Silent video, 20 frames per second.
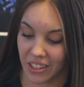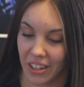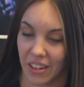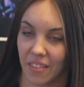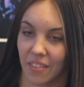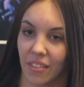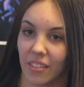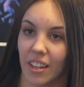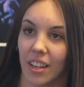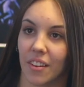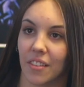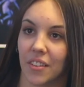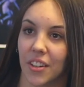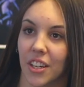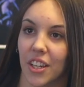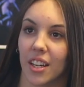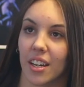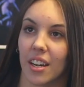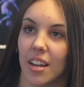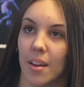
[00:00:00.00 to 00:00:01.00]
cream
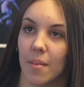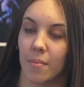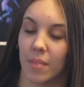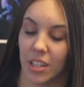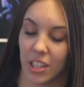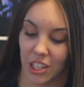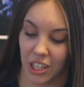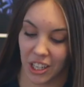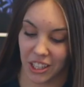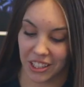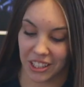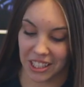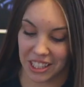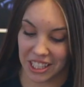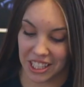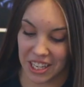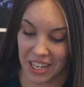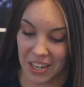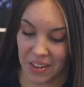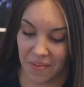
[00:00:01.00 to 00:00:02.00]
flavor, mint chocolate
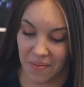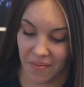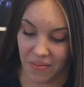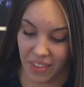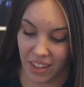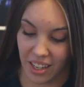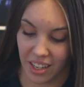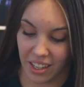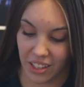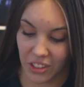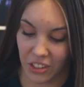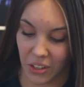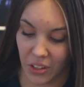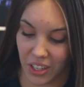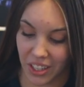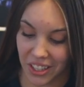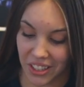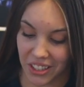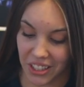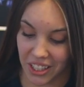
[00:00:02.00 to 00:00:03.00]
chip,
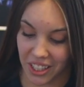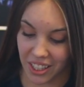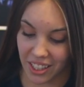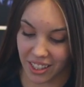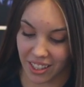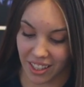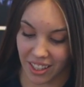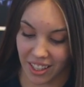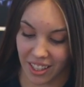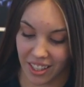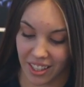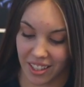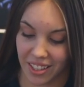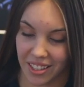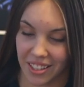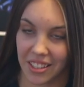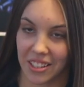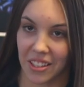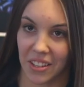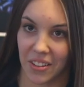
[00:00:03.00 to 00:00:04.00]
donut or croissant,
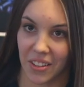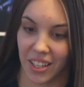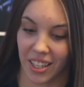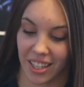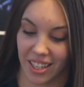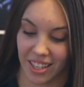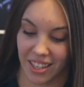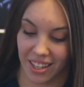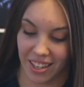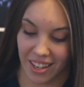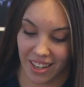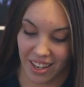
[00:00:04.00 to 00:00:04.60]
donut.